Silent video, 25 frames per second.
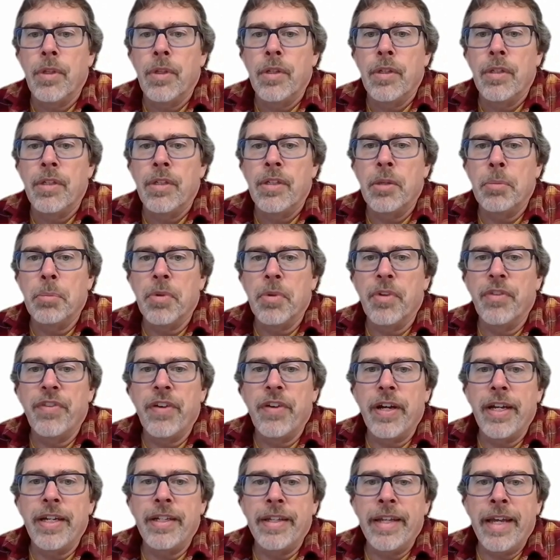
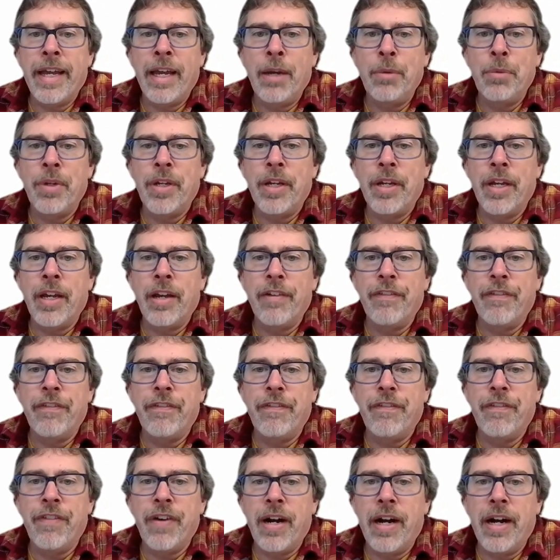Simplifying that, we get
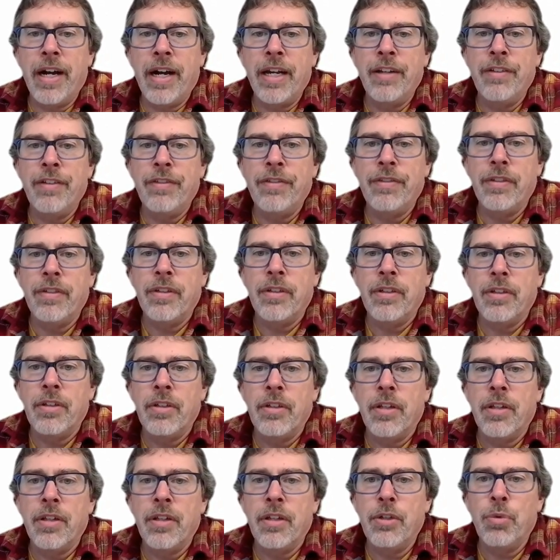5
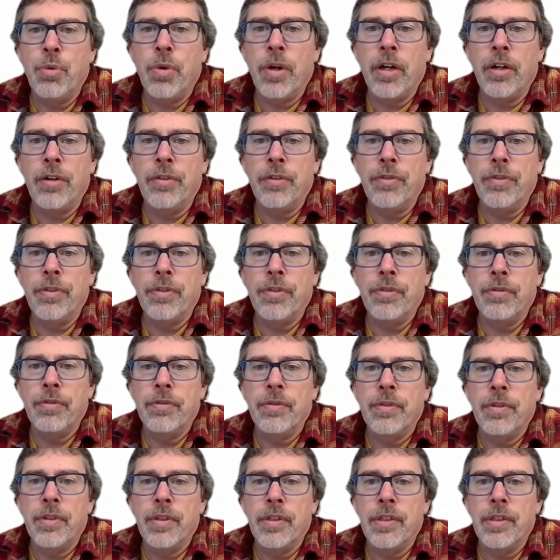to the 12th
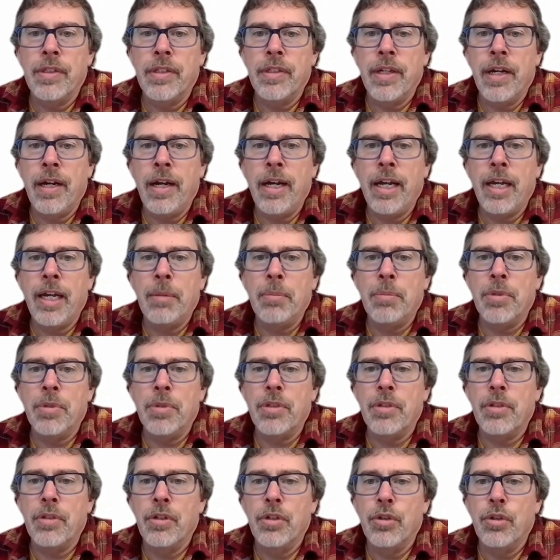
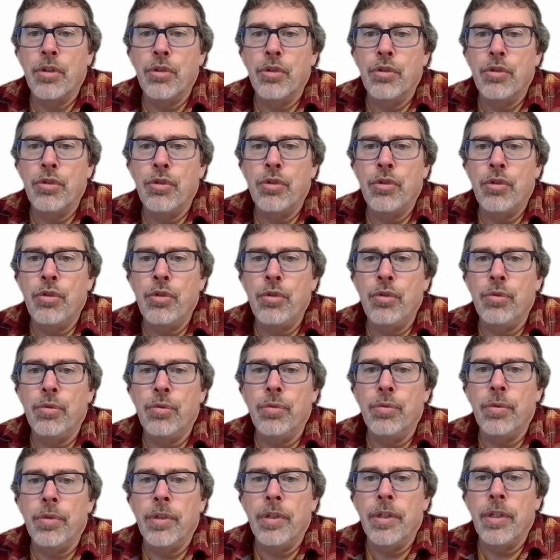times
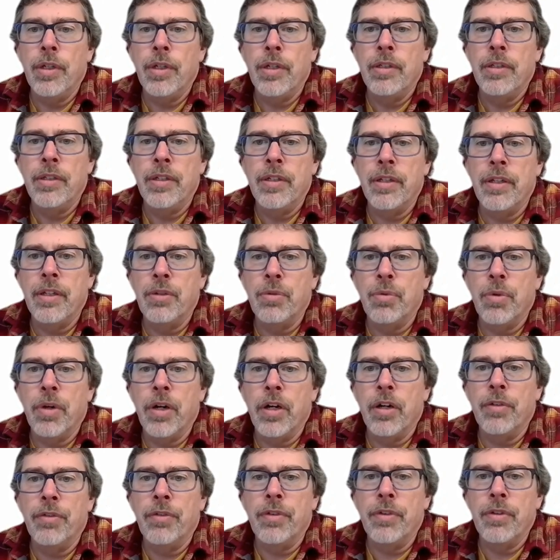2 to the
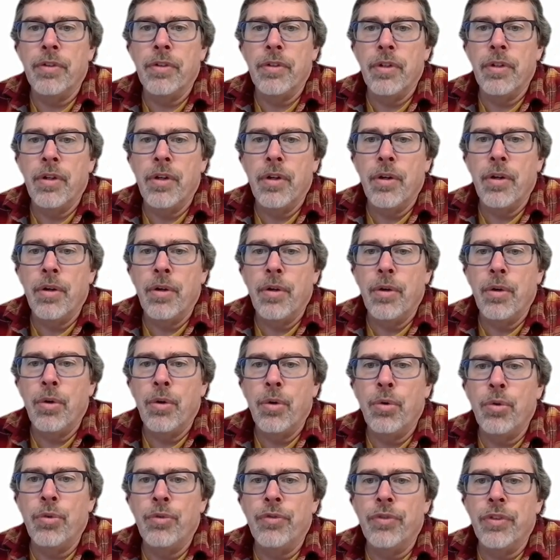12th
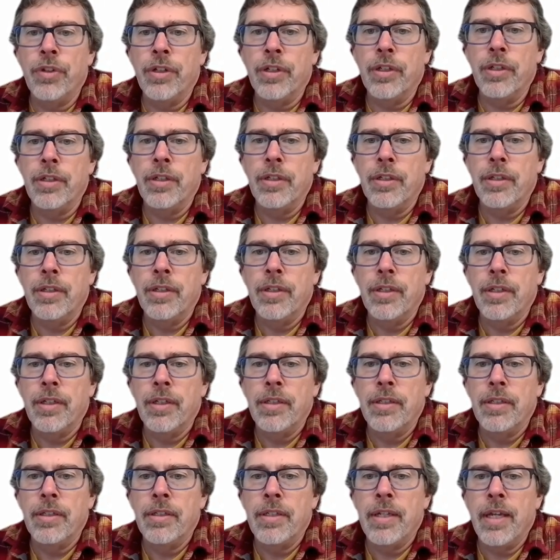over
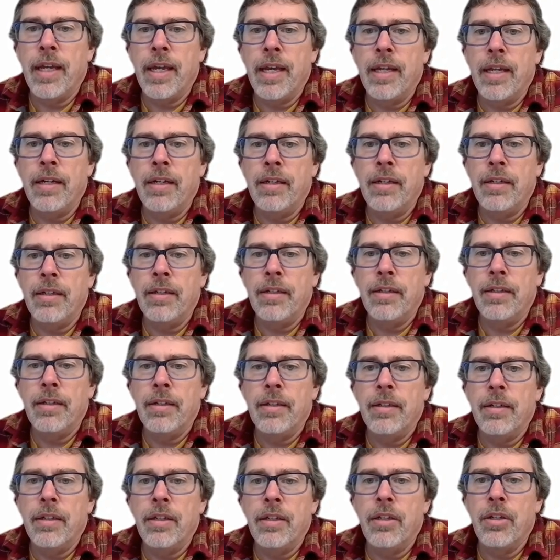10
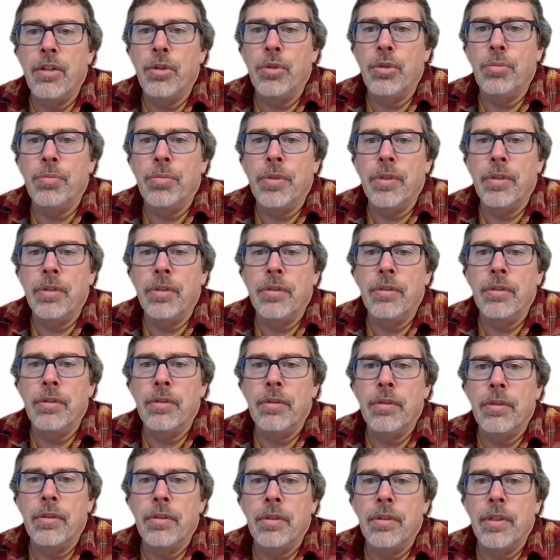cubed,
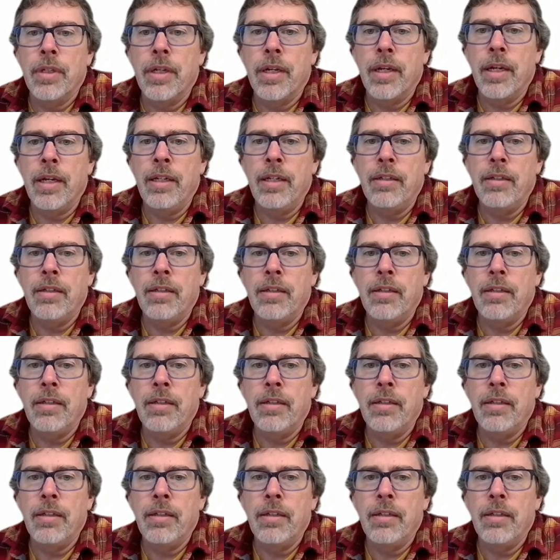okay?